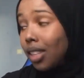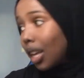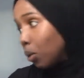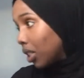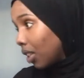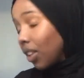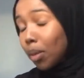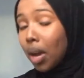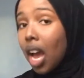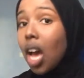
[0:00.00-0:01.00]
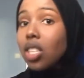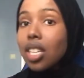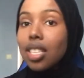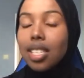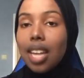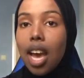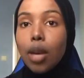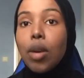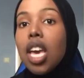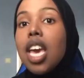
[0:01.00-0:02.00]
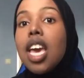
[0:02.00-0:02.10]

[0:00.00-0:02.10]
that was living in my house at this time.